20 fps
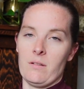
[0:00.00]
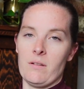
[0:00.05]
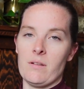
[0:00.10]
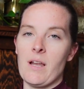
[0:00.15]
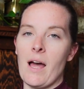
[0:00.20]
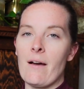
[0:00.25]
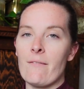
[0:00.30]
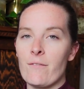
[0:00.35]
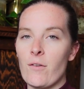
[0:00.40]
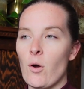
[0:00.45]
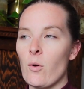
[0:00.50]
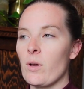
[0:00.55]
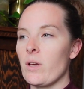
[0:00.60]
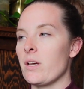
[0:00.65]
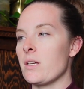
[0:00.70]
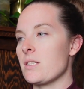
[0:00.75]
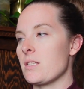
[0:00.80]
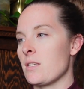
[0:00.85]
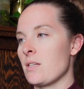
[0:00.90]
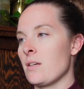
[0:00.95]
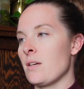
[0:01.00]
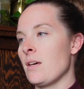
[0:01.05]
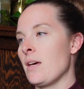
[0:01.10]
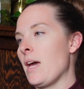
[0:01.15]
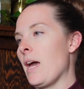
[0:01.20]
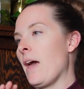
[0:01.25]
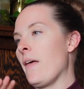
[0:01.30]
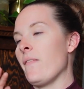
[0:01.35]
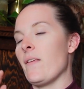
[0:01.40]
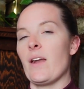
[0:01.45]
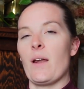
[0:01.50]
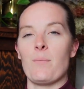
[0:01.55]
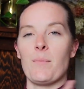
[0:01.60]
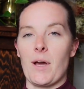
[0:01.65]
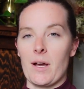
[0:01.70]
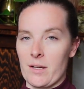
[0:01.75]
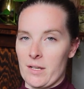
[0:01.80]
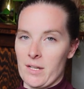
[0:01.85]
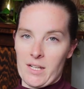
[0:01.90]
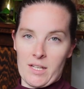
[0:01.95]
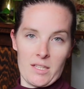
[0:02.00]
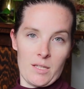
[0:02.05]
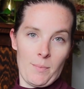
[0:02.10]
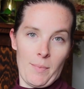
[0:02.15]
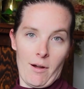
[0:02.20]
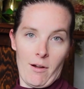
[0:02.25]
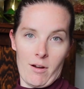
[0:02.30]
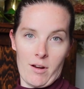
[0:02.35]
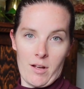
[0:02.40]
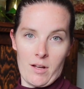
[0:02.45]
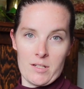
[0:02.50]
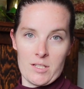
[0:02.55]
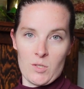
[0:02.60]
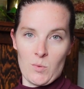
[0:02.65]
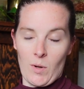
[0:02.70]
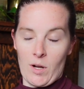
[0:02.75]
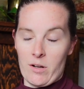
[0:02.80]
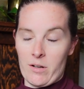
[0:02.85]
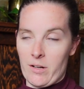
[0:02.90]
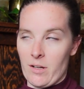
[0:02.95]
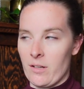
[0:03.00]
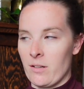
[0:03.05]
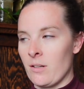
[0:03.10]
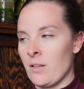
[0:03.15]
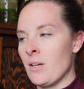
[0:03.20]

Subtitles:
not focus and then I'm not going to get the Perikon Sweater done.